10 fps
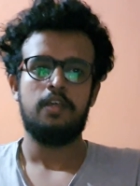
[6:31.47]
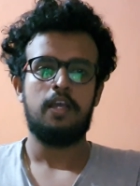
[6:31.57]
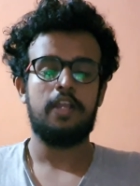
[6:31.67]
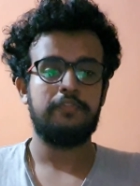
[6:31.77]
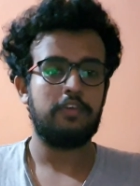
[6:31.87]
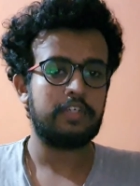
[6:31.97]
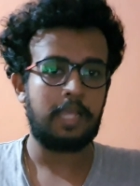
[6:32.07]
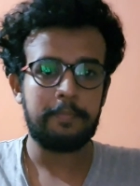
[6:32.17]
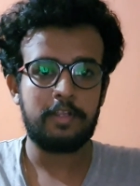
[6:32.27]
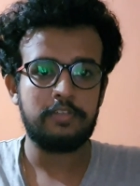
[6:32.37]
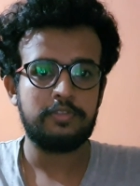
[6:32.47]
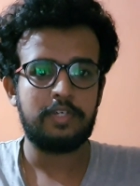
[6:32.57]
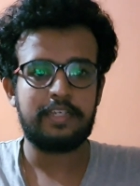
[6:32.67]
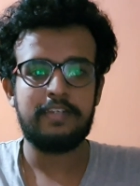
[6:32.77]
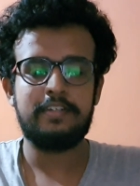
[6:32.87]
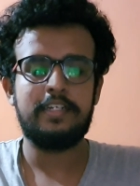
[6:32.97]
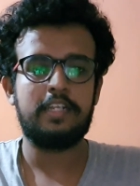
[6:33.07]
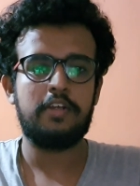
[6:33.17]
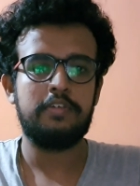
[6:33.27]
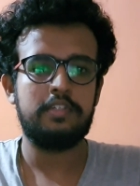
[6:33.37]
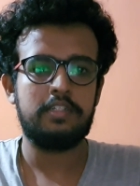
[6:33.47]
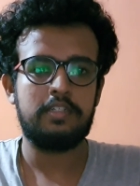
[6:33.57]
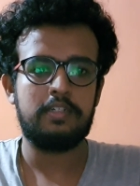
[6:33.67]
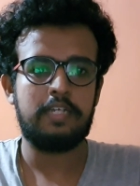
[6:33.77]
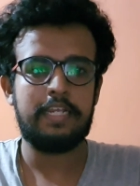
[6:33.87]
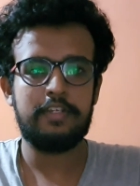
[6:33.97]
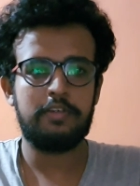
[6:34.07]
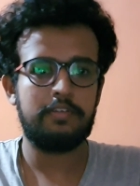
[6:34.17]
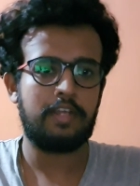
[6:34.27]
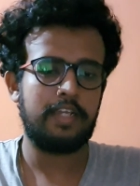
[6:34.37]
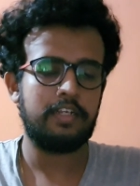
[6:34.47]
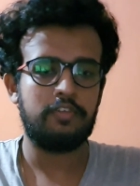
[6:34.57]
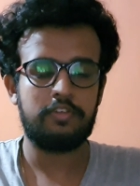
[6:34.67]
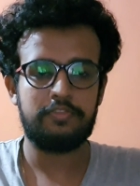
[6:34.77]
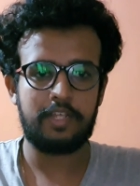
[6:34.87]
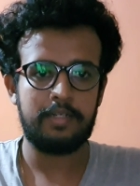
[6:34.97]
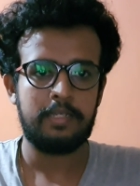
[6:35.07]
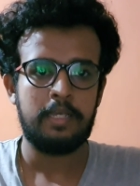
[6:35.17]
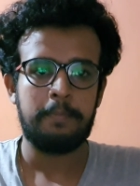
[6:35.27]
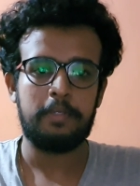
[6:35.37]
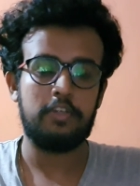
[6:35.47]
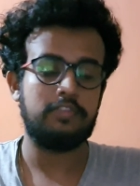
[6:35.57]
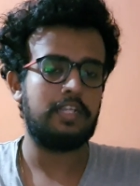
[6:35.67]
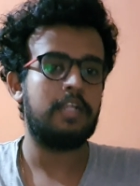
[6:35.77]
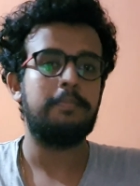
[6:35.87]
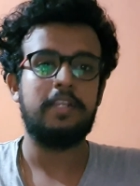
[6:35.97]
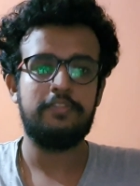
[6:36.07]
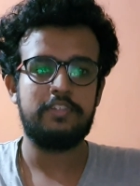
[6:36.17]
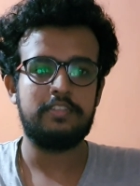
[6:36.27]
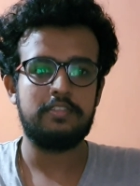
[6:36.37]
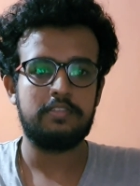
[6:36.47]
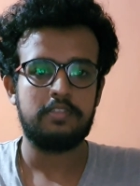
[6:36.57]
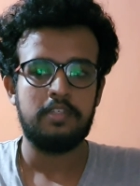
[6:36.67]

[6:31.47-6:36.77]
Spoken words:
And for camera also I can rate around 8 or 9 out of 10 because there are many features.